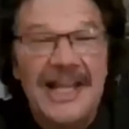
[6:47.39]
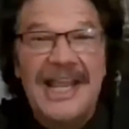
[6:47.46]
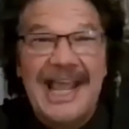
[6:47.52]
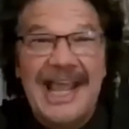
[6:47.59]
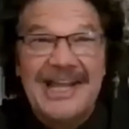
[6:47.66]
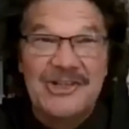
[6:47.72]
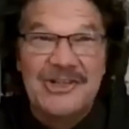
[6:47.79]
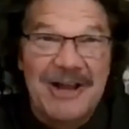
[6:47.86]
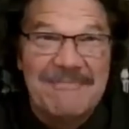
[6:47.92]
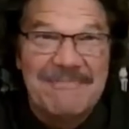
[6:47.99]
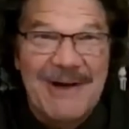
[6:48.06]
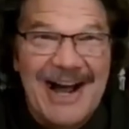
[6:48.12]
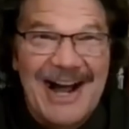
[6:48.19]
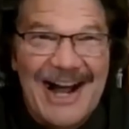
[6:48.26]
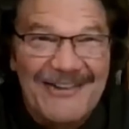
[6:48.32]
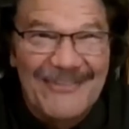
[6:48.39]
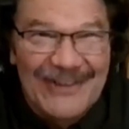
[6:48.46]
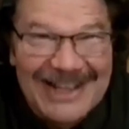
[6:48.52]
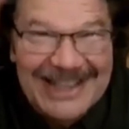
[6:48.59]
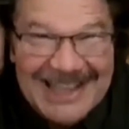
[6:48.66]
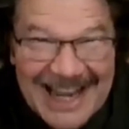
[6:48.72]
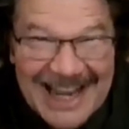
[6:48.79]
and jump off
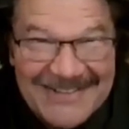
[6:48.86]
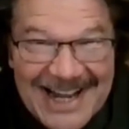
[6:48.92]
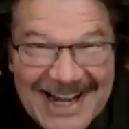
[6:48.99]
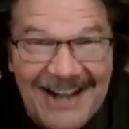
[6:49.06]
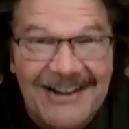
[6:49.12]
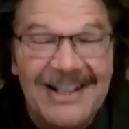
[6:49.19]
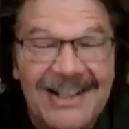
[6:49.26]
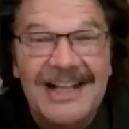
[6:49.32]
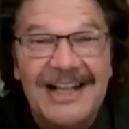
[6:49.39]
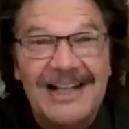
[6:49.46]
and came down.